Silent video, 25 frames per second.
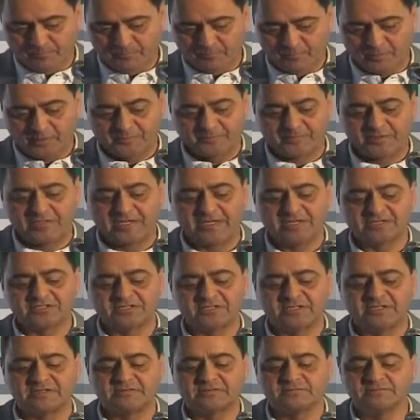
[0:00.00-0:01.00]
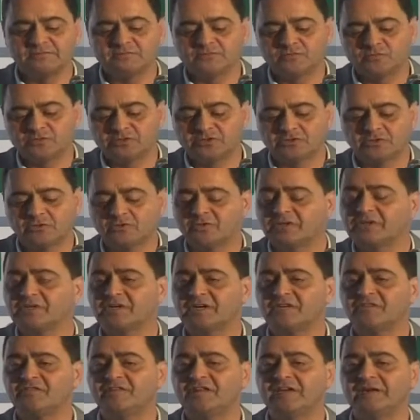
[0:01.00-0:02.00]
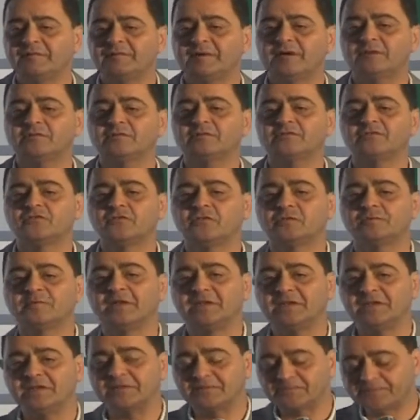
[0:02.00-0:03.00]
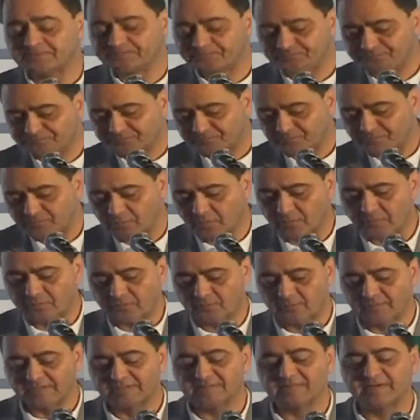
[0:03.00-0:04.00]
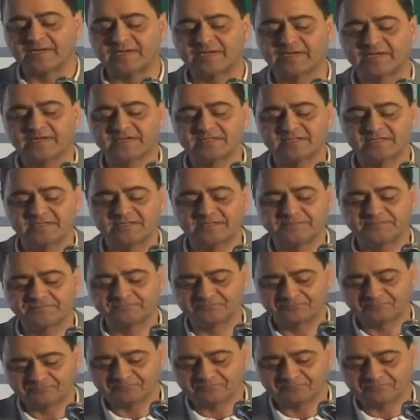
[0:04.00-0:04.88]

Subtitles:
Population, we're talking roughly about 4 million, both West Bank, Gaza.